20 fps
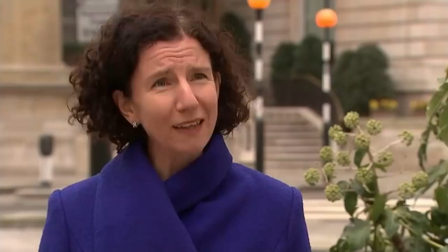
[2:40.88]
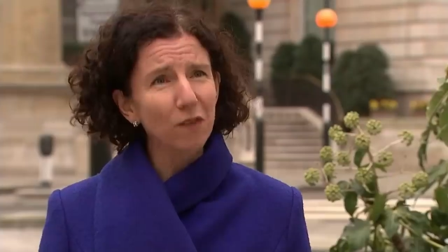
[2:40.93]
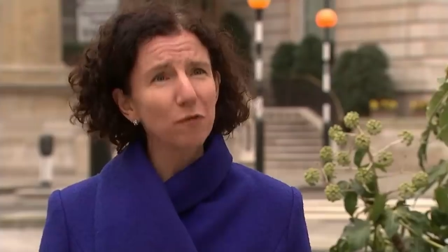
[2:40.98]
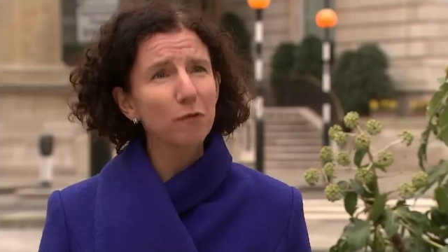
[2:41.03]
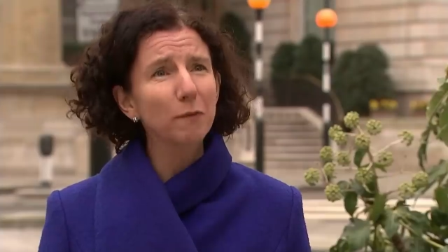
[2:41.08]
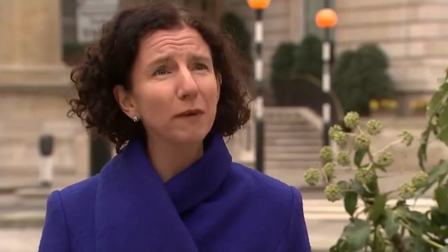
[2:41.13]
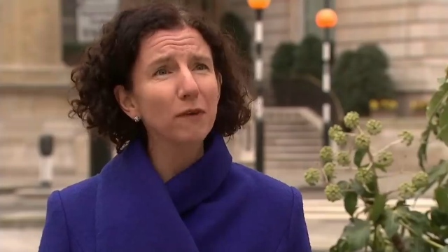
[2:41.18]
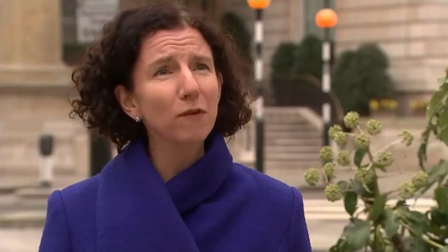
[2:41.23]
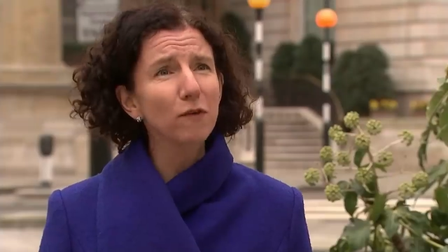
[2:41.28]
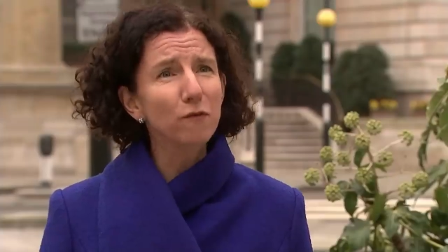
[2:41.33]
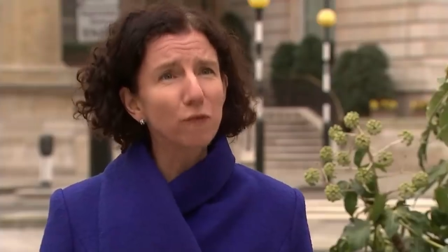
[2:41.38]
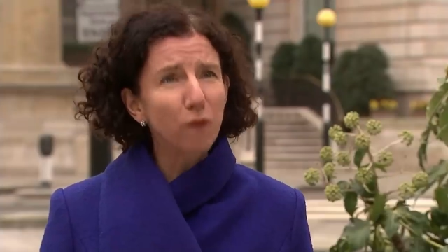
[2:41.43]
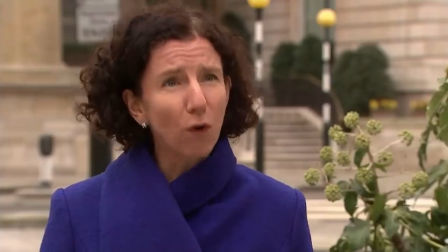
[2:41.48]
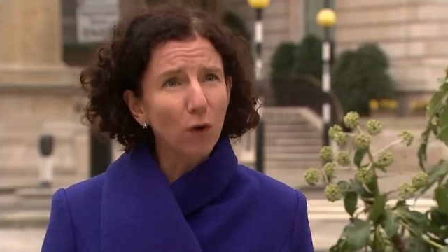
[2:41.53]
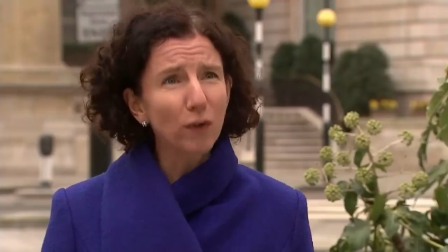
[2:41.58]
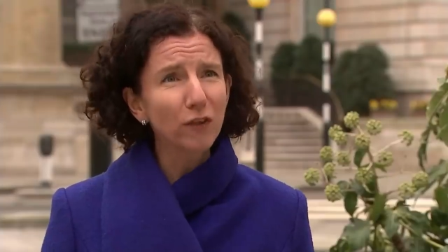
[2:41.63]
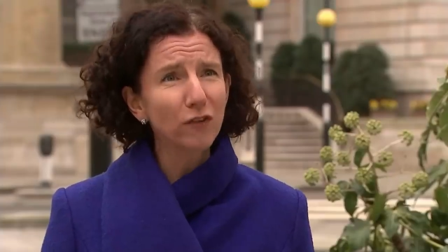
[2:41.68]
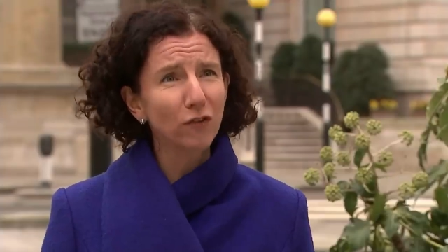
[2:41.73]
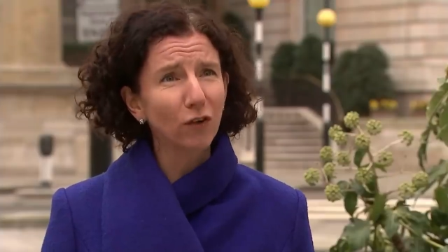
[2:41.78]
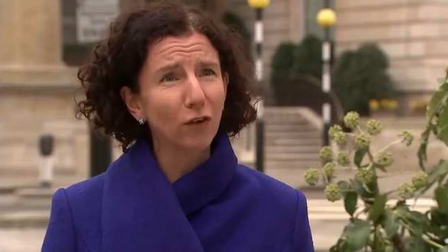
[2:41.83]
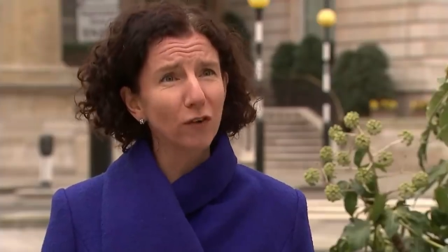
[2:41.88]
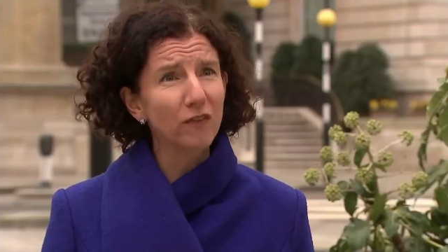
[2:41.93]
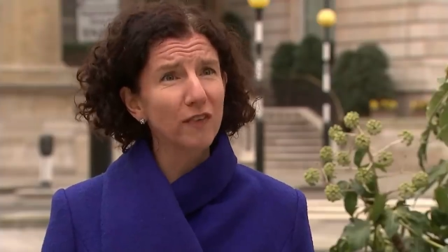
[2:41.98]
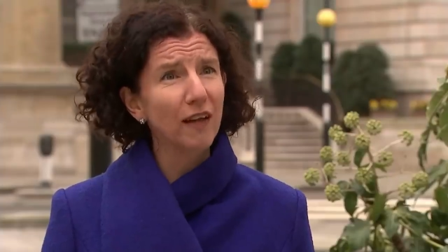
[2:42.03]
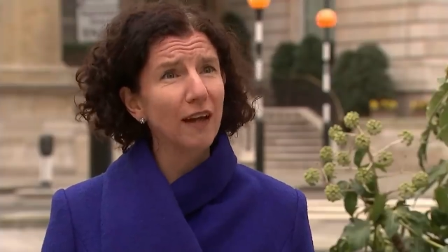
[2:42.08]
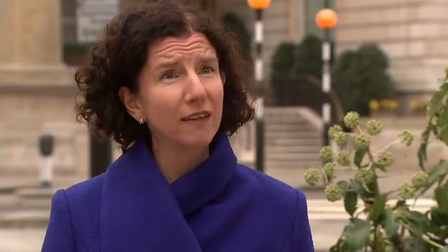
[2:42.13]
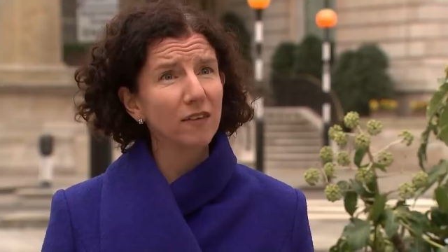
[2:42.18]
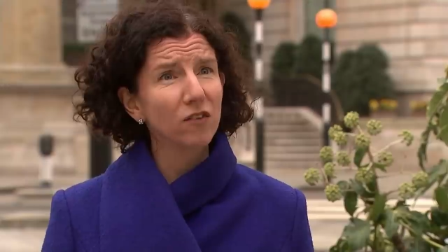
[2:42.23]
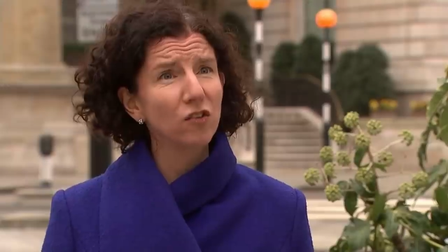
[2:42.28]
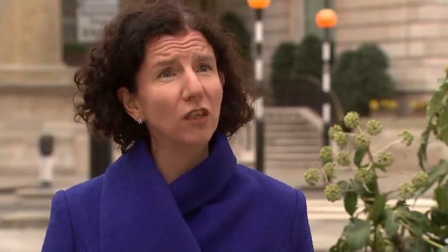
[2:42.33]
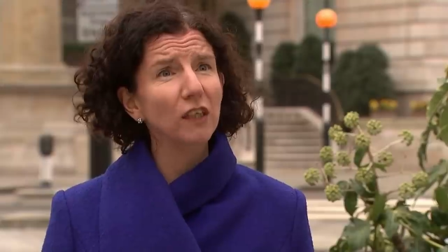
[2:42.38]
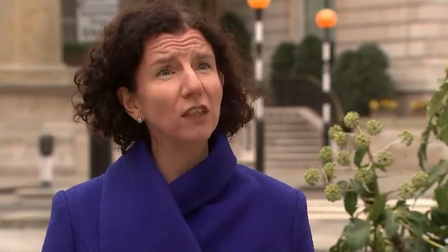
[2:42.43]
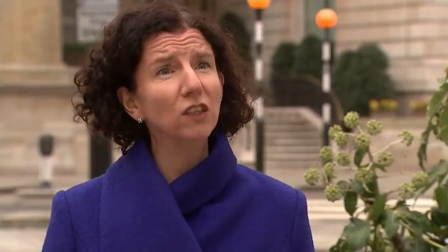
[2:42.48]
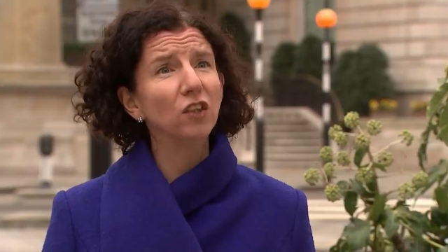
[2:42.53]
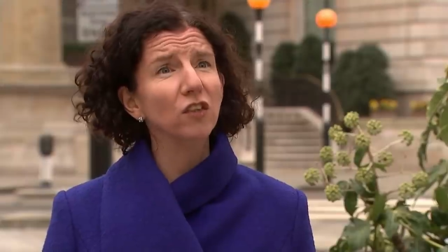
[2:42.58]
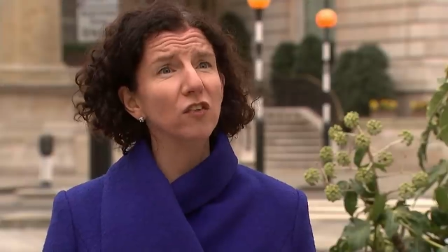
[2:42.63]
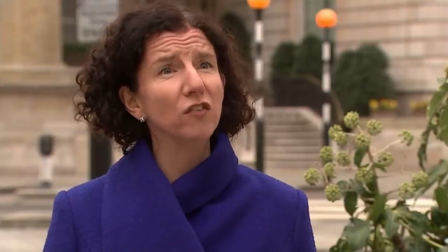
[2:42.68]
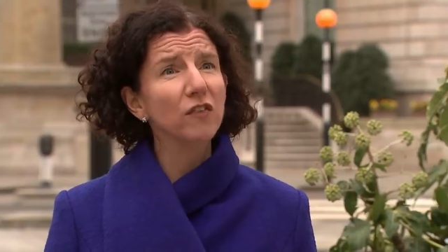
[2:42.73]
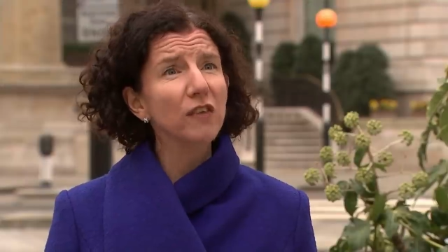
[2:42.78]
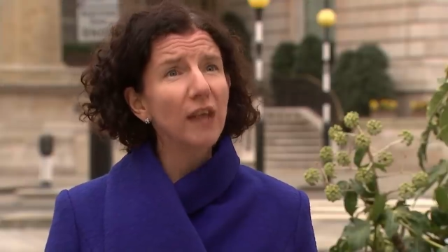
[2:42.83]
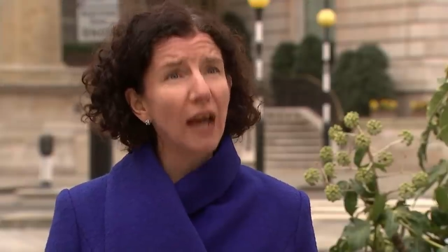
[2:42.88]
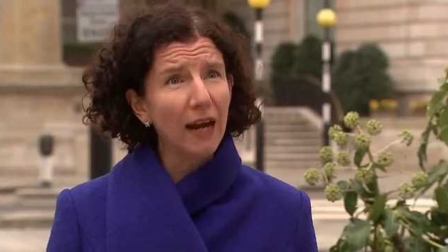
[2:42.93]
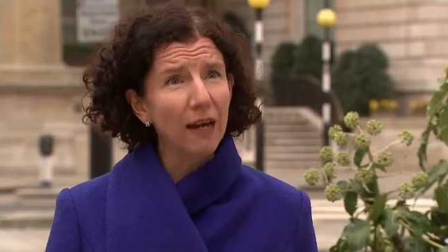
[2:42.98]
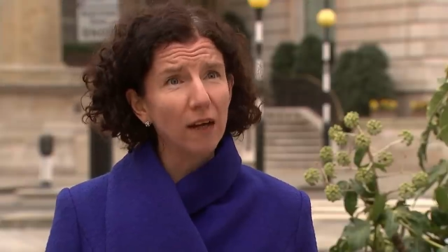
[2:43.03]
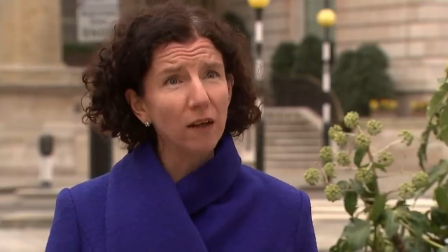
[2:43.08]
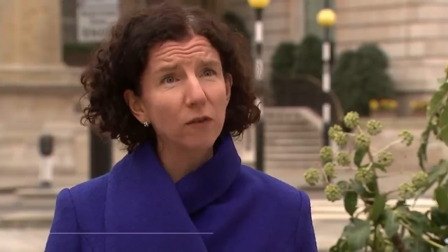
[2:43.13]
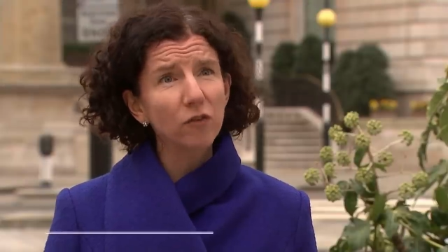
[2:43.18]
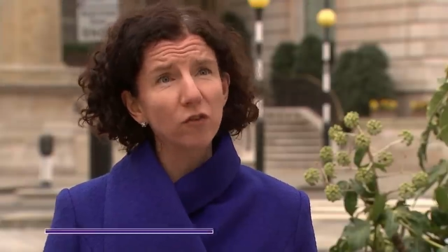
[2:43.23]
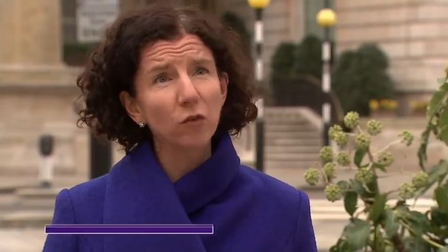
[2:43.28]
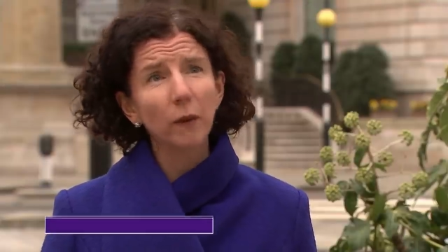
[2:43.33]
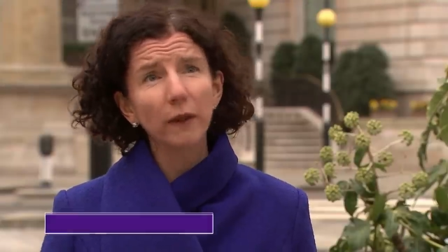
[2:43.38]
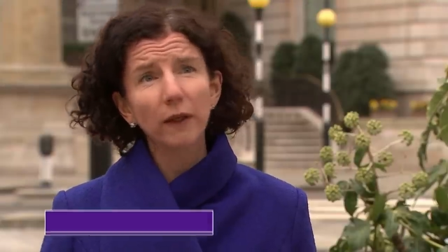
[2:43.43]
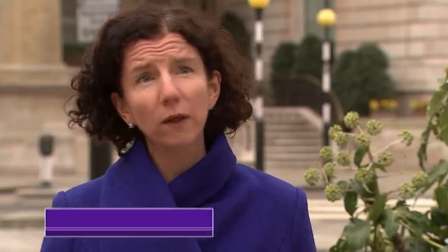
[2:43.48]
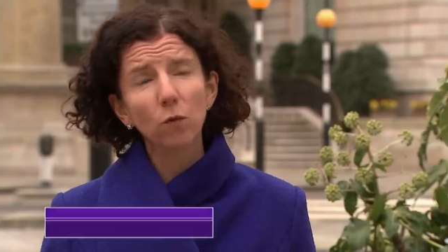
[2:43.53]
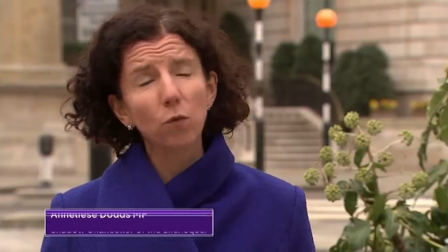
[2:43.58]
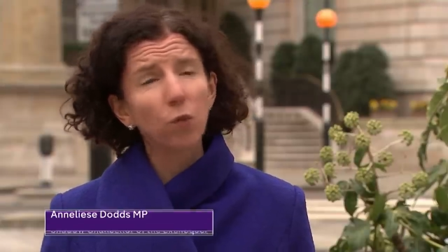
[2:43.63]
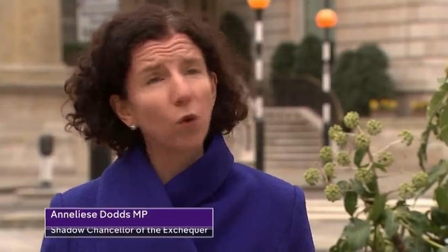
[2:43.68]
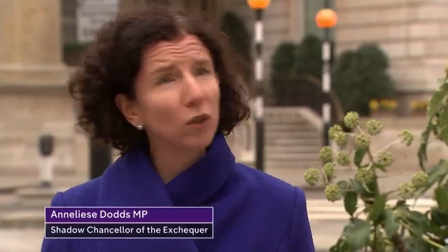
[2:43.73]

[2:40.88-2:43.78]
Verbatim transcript: government focused on tax changes now so it can